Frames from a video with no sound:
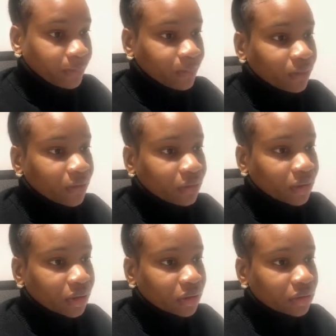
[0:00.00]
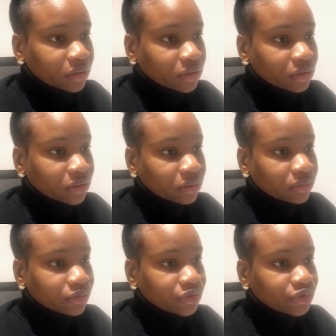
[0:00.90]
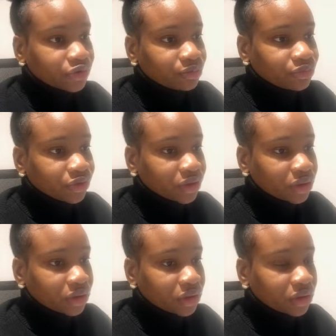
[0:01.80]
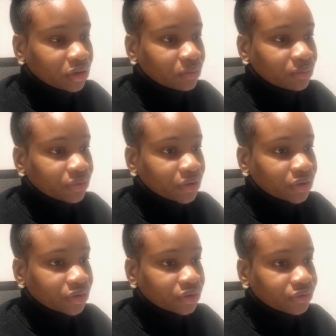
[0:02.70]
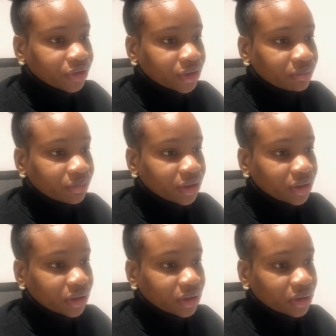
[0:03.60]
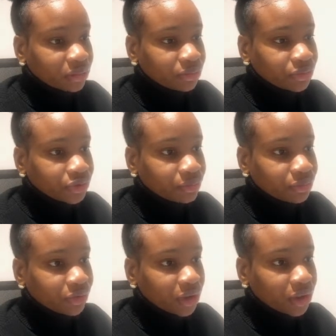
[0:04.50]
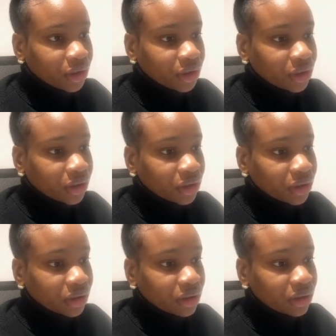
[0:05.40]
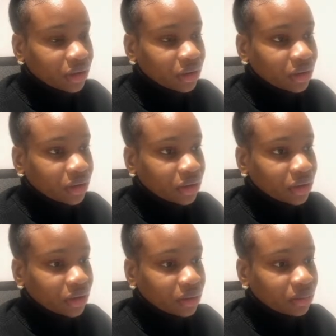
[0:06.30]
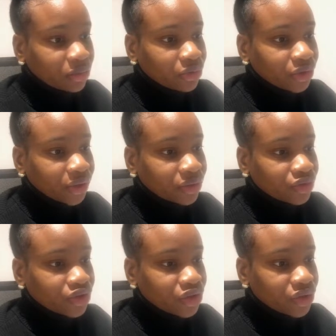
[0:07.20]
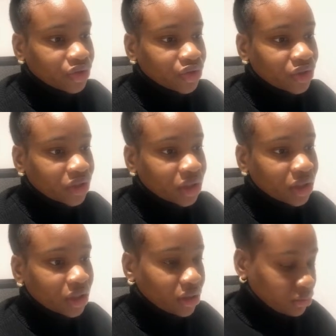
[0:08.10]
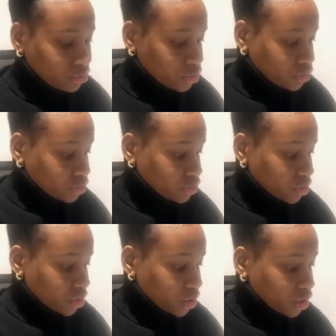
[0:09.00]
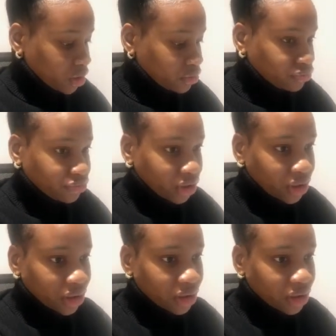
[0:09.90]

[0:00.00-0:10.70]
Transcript: Right, and I'm going to bring the component I already made. I'm going to put that here. I'm going to change the name to select play.